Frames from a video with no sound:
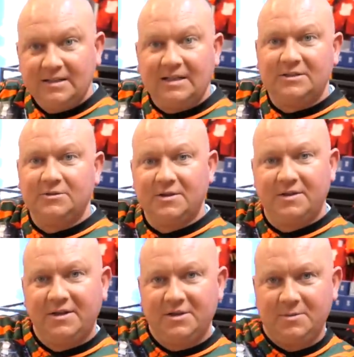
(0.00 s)
there's another
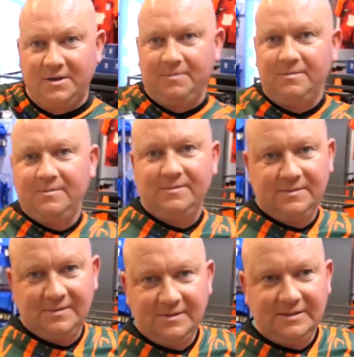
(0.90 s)
thing as well.
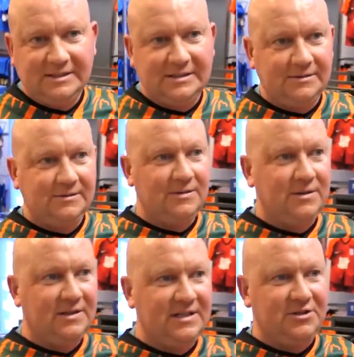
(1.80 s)
Listen,
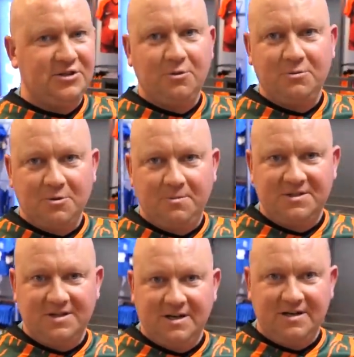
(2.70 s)
this just sums up
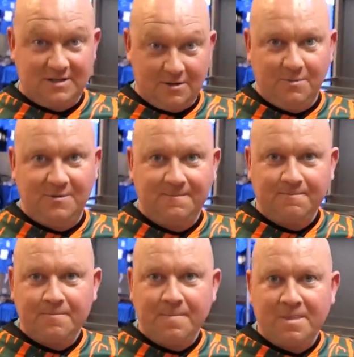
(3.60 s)
as a, as a club.
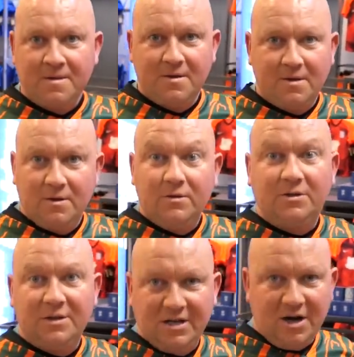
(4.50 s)

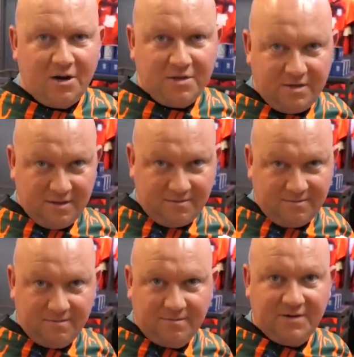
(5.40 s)
Look at the Arthur thing
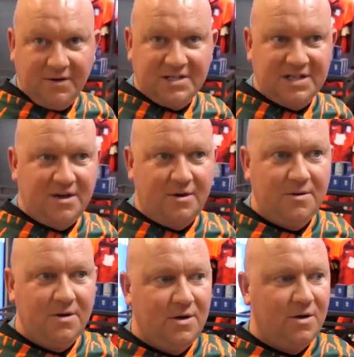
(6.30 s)
a few years ago.
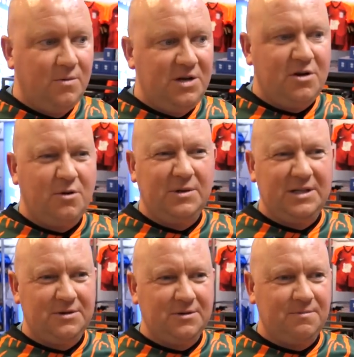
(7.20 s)
You got all
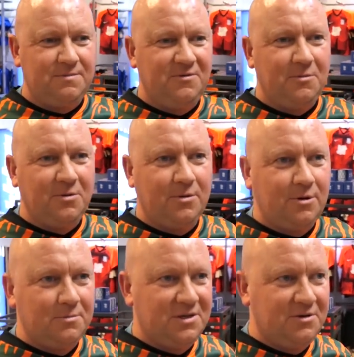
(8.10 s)
these other football
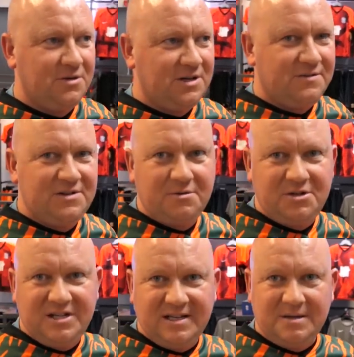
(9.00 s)
clubs that couldn't give two
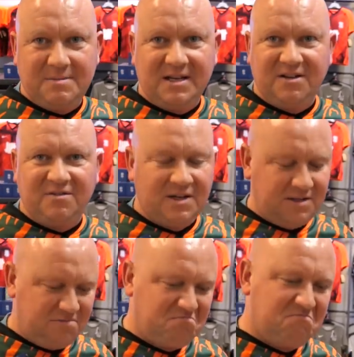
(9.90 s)
shits about their
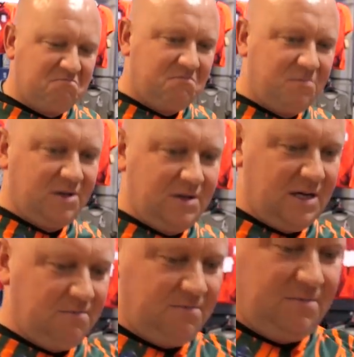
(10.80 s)
fans, but
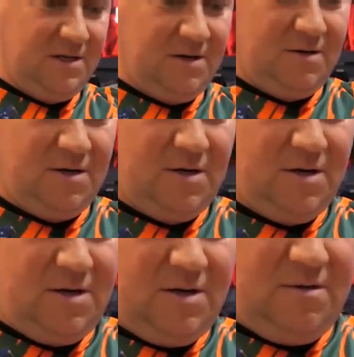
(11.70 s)
um, you know,
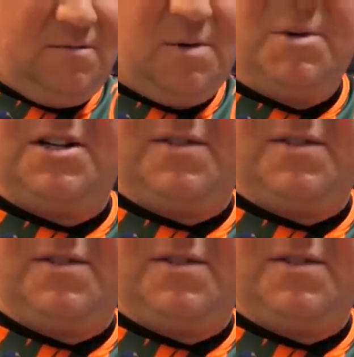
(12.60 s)
remember this